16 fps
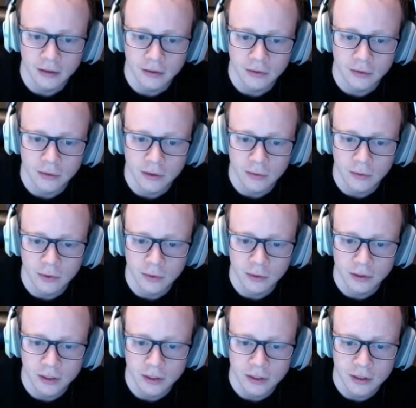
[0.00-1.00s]
what
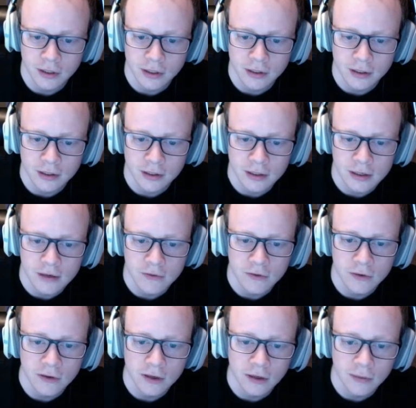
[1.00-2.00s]
was this,
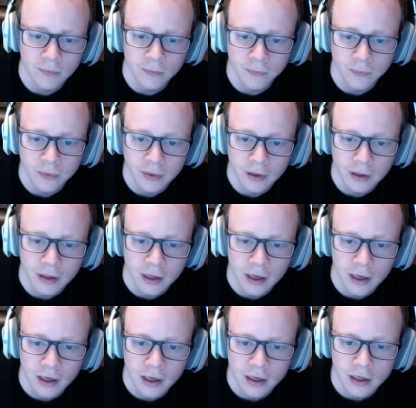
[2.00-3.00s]
N64?
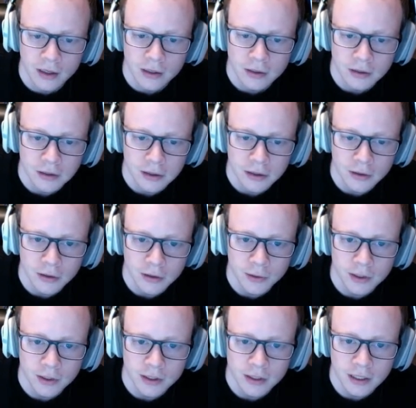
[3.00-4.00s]
So we
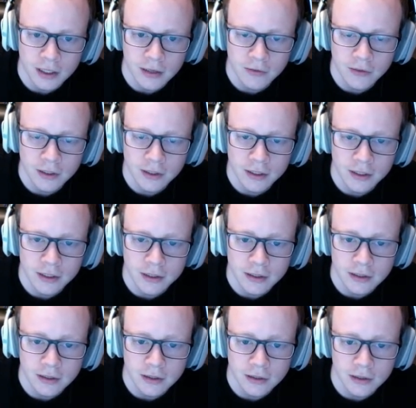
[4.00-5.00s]
want to save this
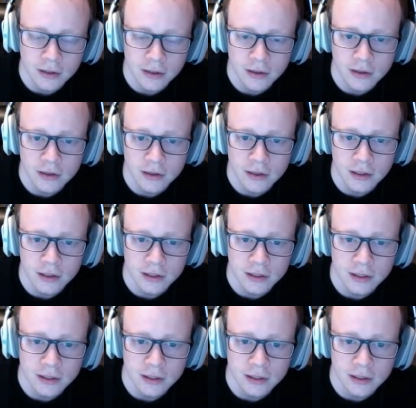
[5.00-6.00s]
search as
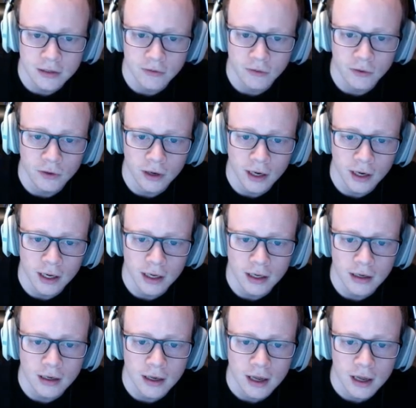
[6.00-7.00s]
N64,
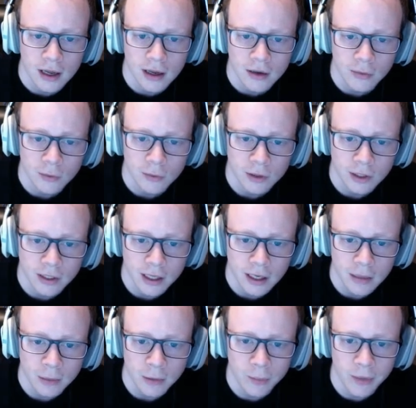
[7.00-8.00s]
and we'll
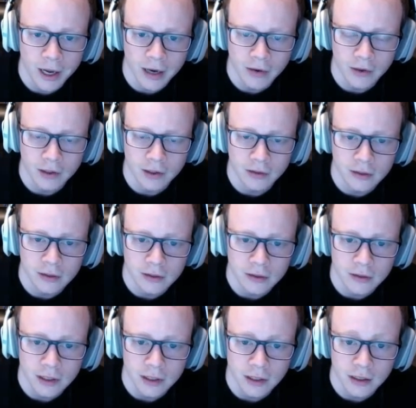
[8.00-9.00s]
enable background
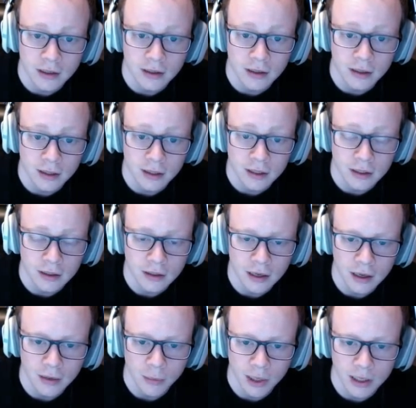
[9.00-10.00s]
searching on it.
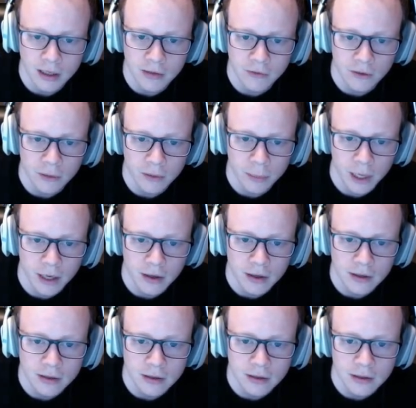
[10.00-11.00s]
Now by default
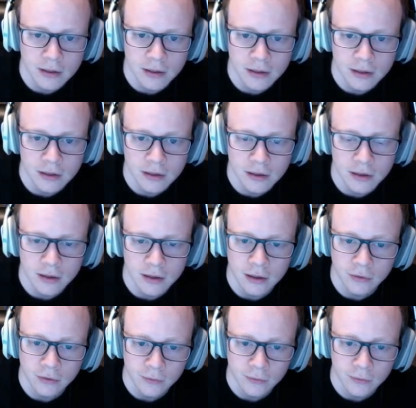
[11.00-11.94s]
background searching is turned off,